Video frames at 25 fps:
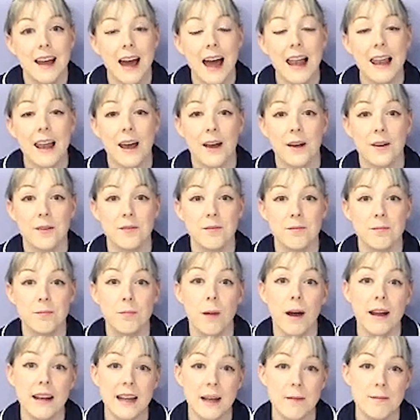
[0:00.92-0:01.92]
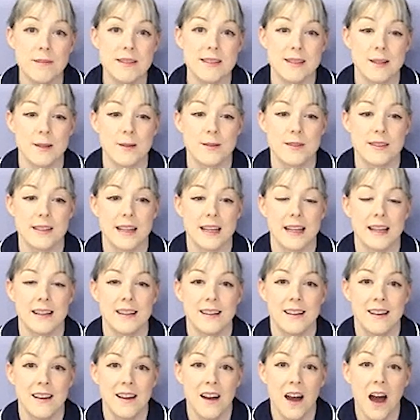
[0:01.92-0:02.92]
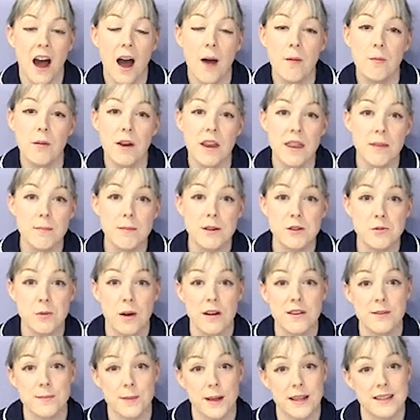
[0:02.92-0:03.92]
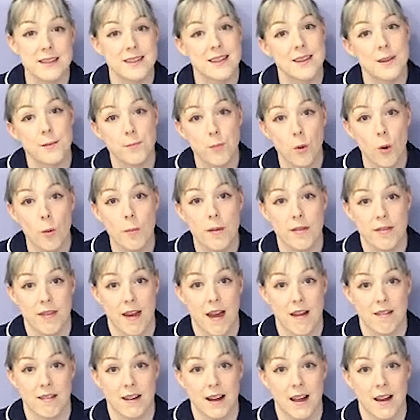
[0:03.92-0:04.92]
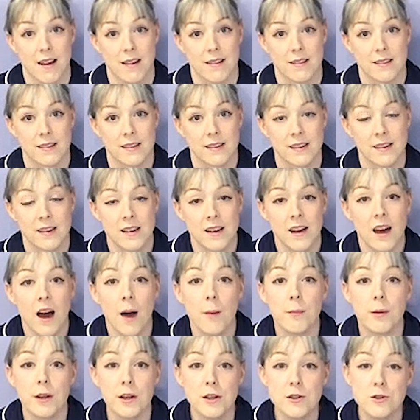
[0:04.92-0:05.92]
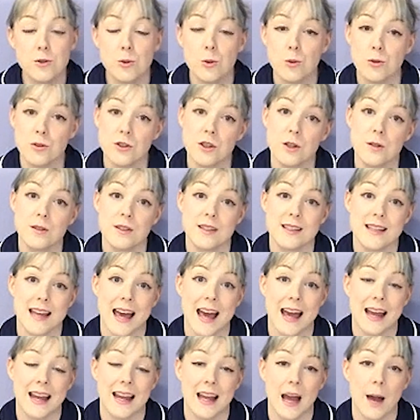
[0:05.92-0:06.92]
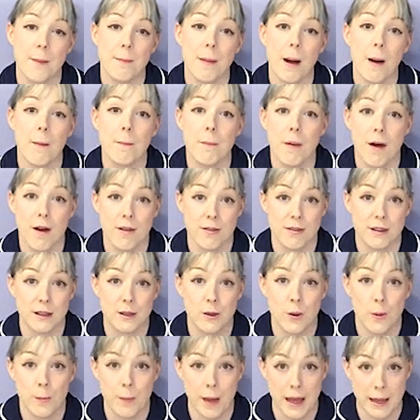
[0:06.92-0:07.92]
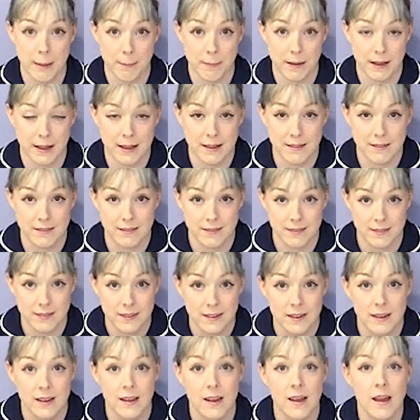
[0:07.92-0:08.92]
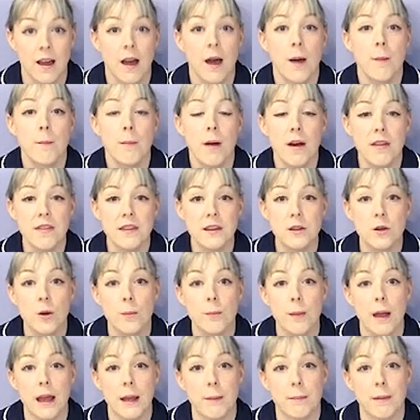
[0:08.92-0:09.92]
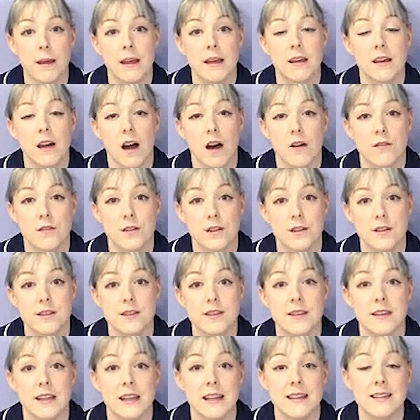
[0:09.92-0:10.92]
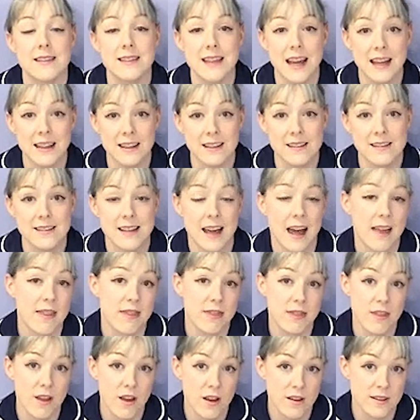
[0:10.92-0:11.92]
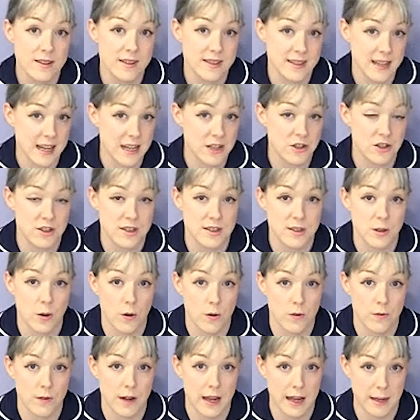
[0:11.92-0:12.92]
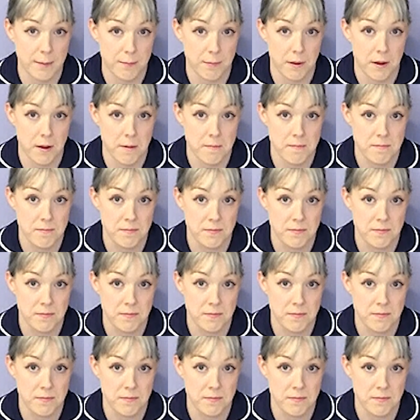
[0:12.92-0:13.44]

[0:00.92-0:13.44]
Hello, my name is Lucy. I'm one of the midwives based in the Bournemouth area. I'm going to talk to you today about birthing your baby. Birthing your baby covers the second and third stages of labour.